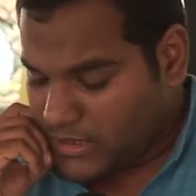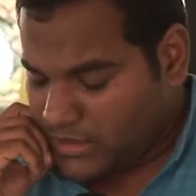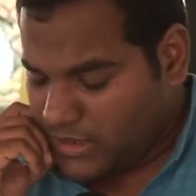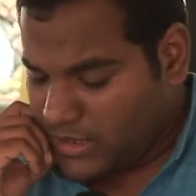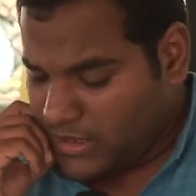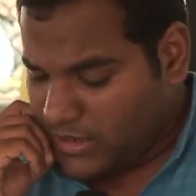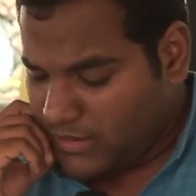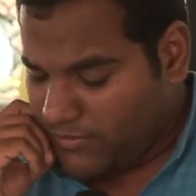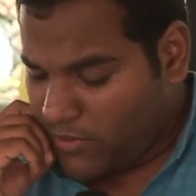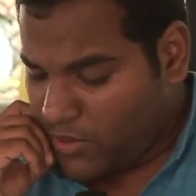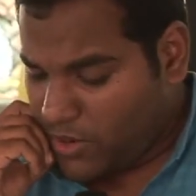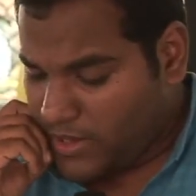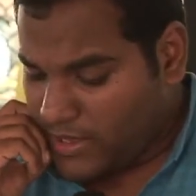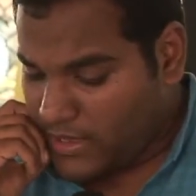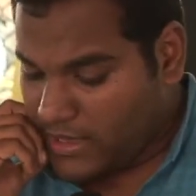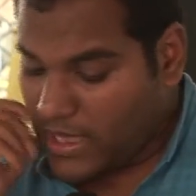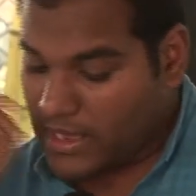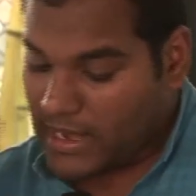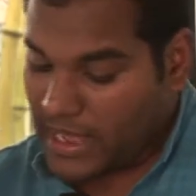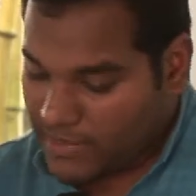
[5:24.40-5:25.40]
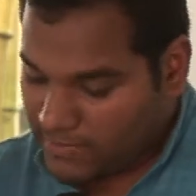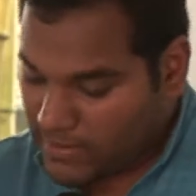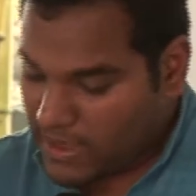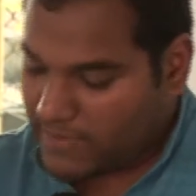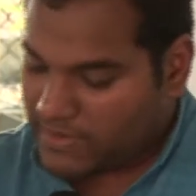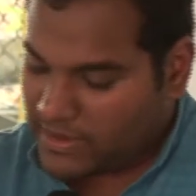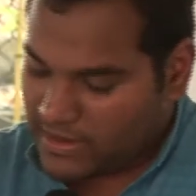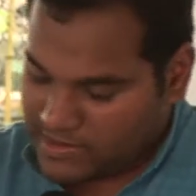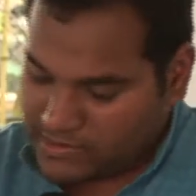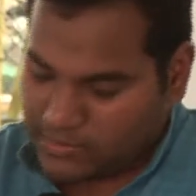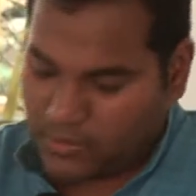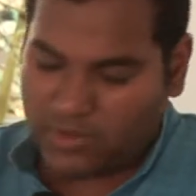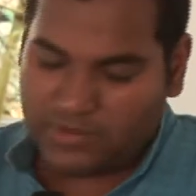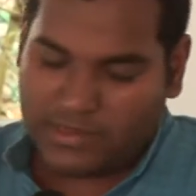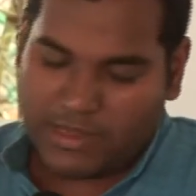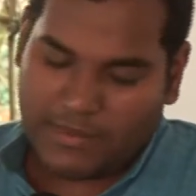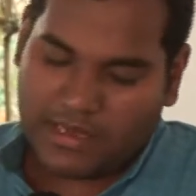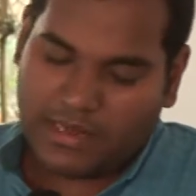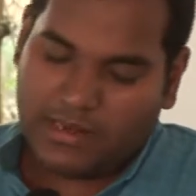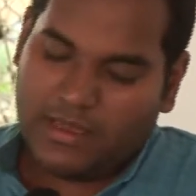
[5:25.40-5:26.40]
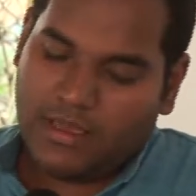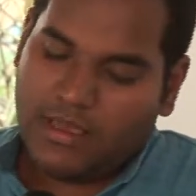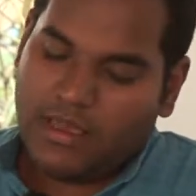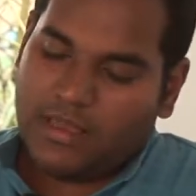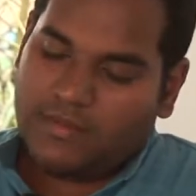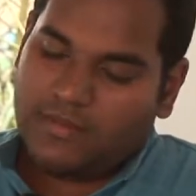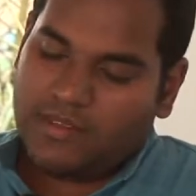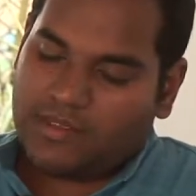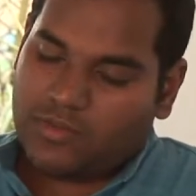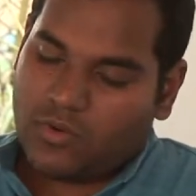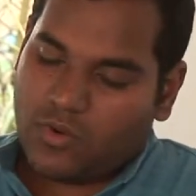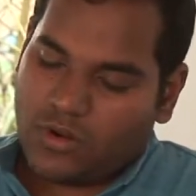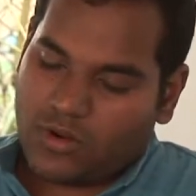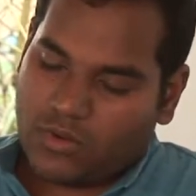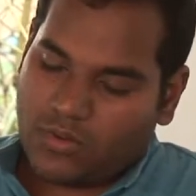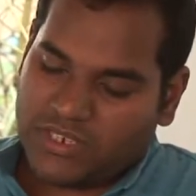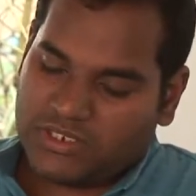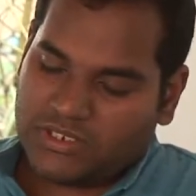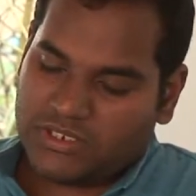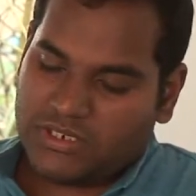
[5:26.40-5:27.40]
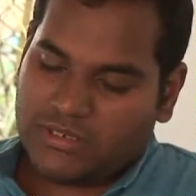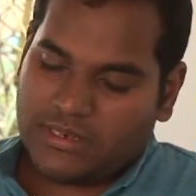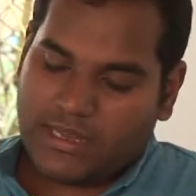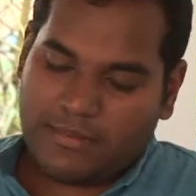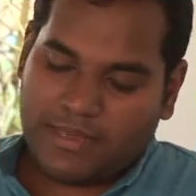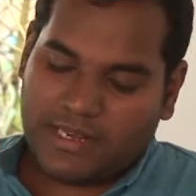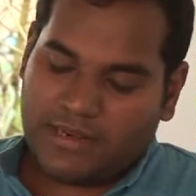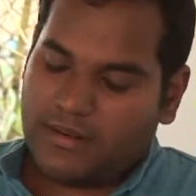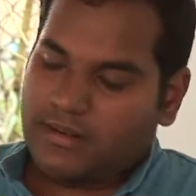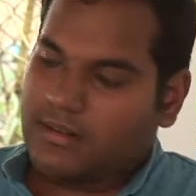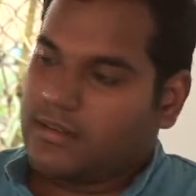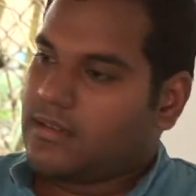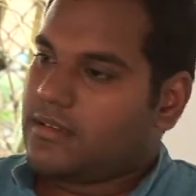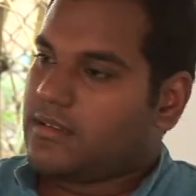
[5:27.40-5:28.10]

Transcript: and the response, I mean, this whole question, I mean,